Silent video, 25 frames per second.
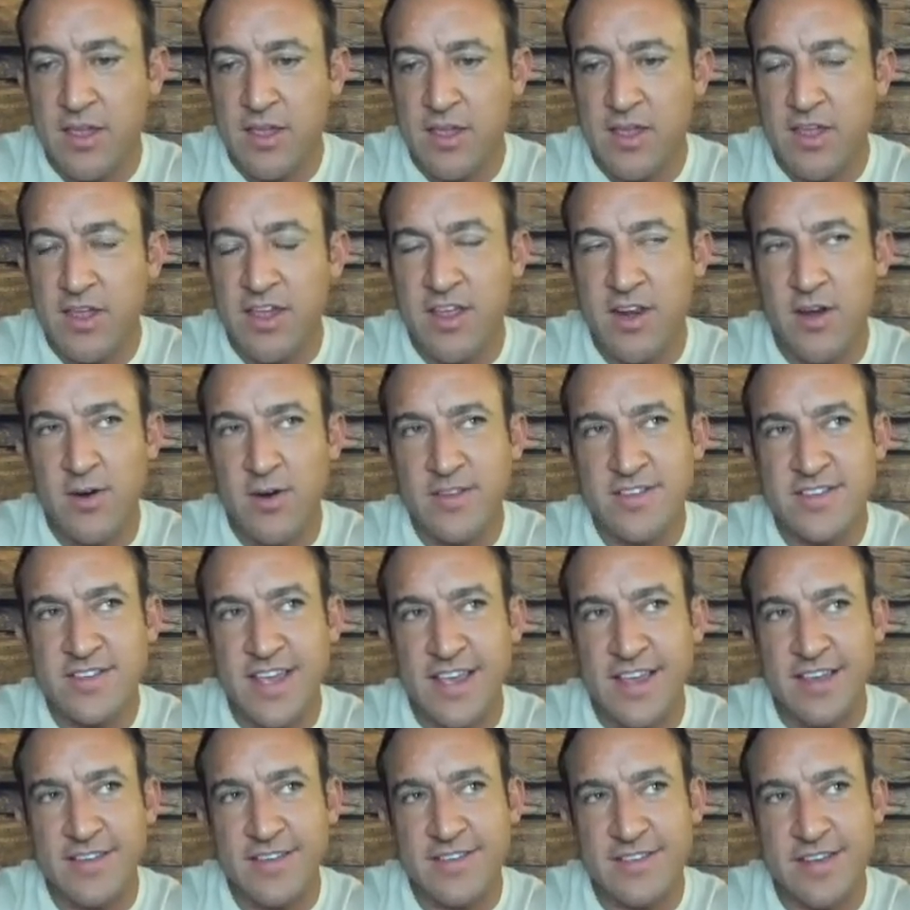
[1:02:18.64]
it's
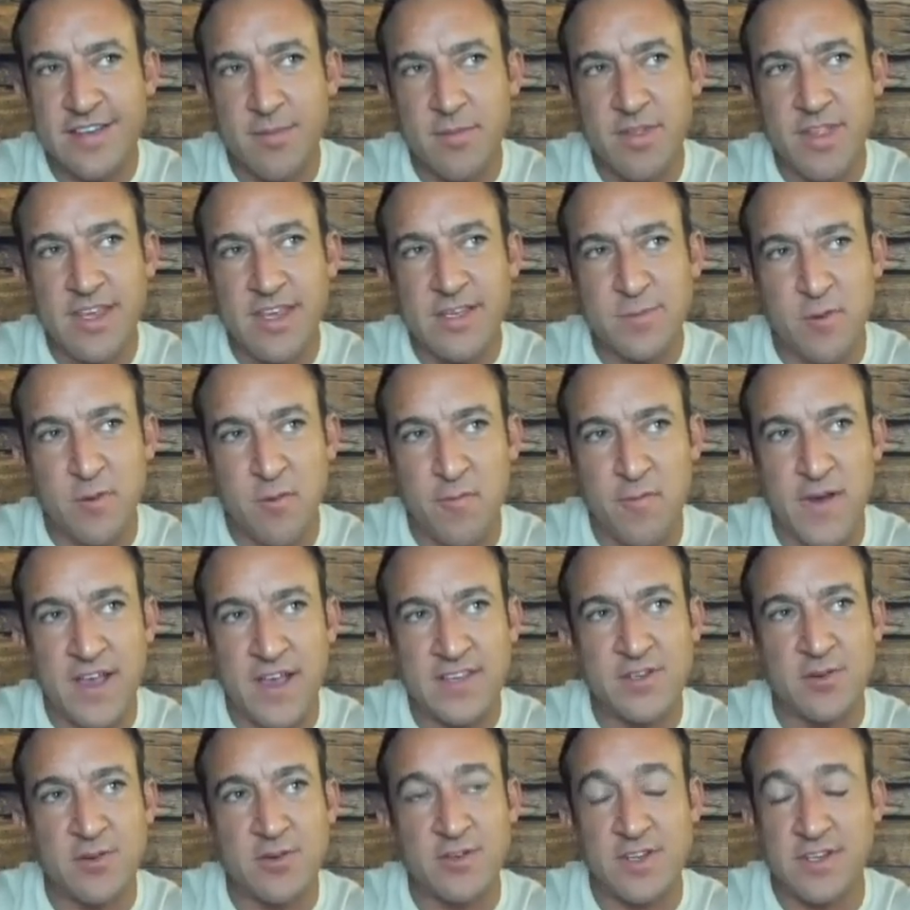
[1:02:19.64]
like some of these
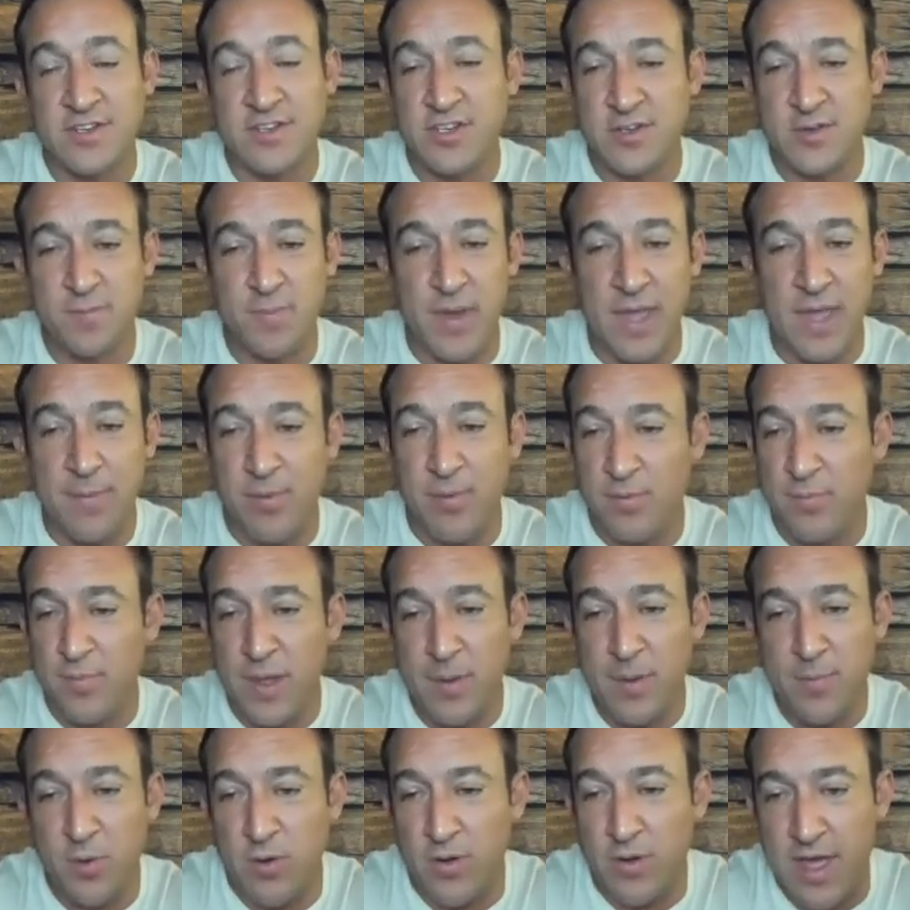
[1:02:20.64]
professors and just
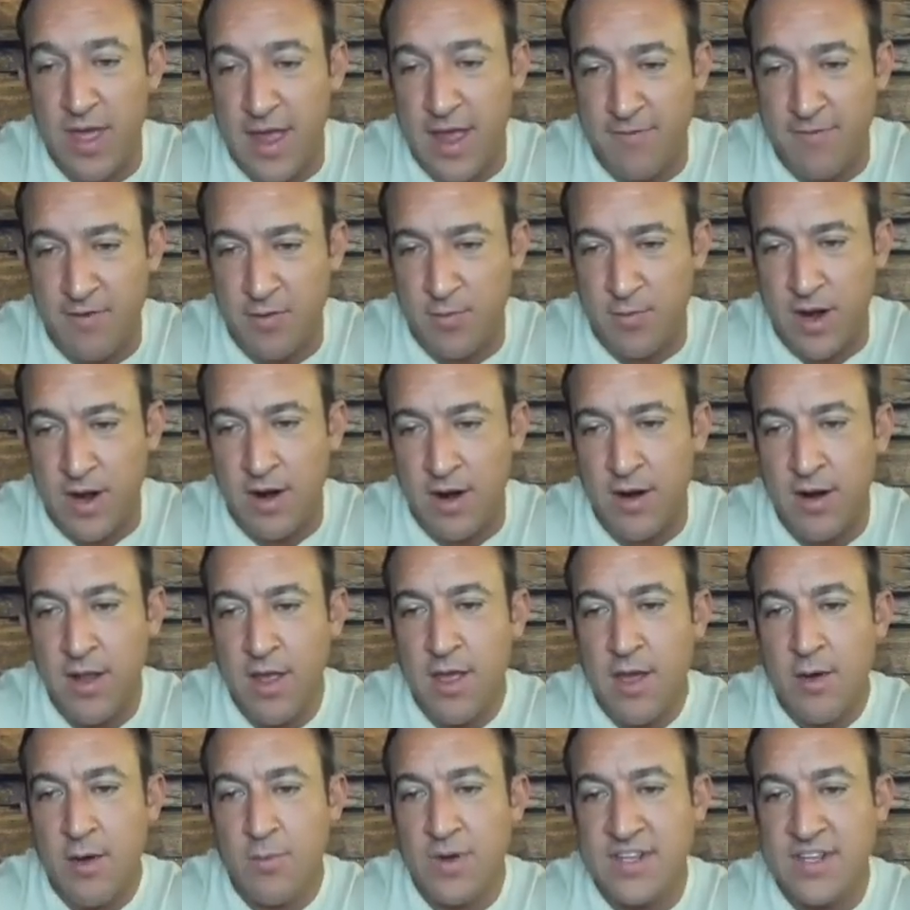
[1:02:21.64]
people everywhere,
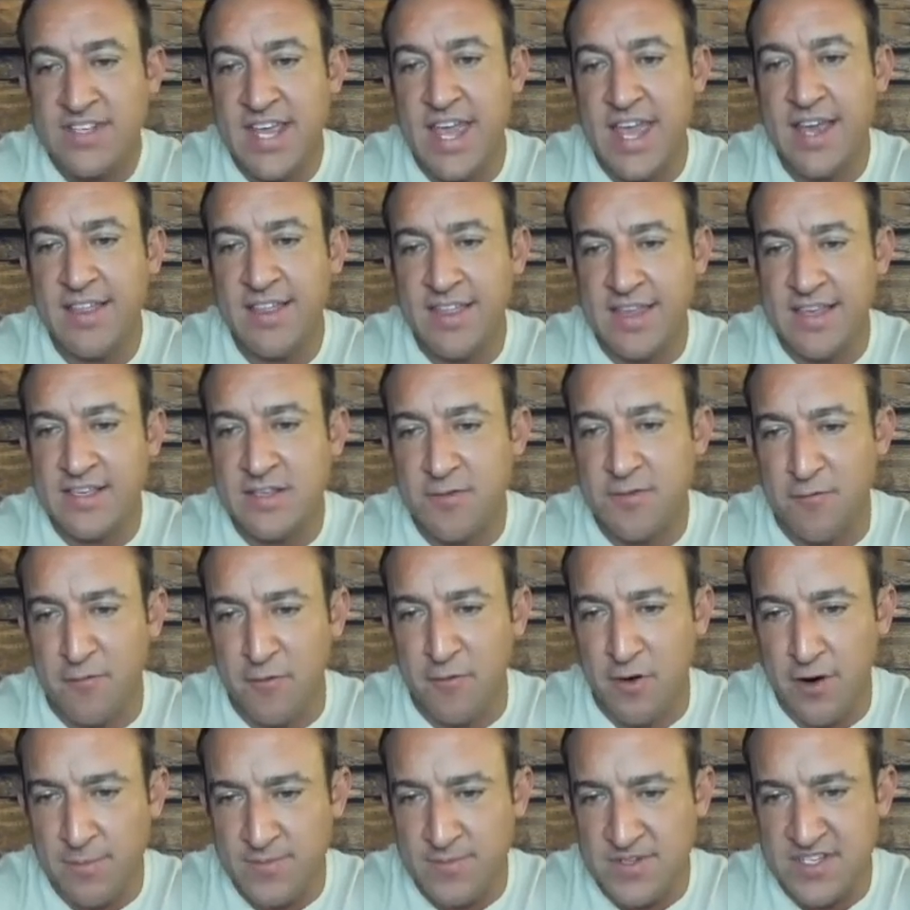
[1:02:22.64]
we take these
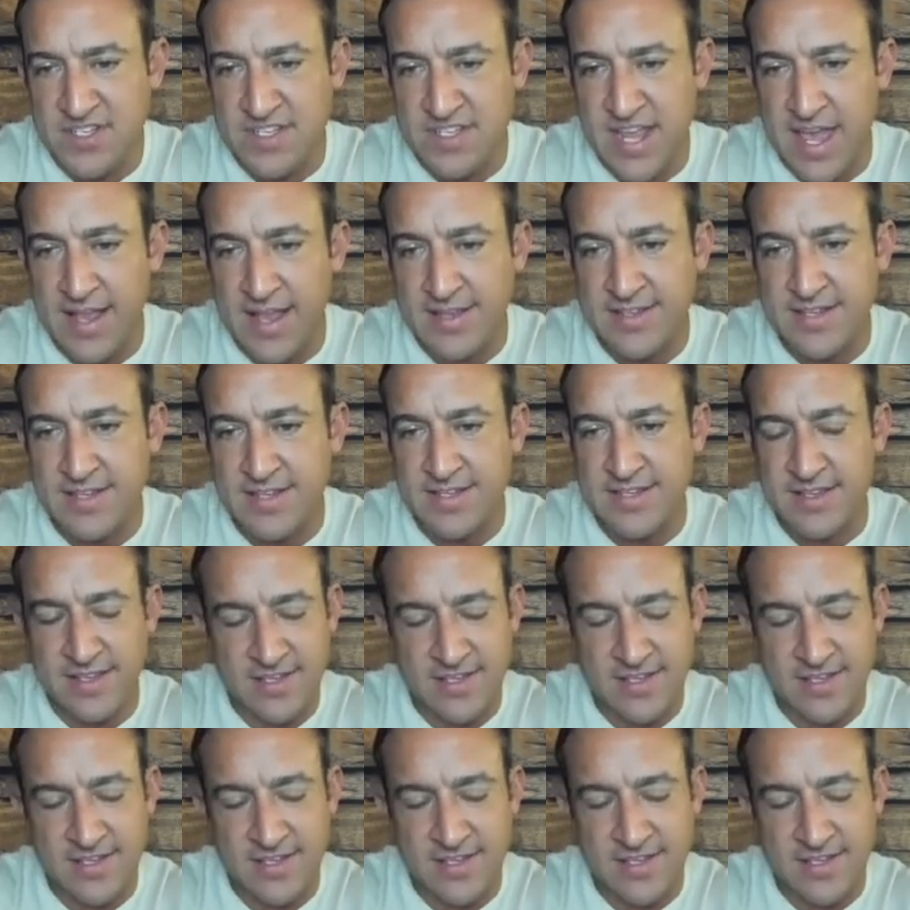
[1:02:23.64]
firm stances.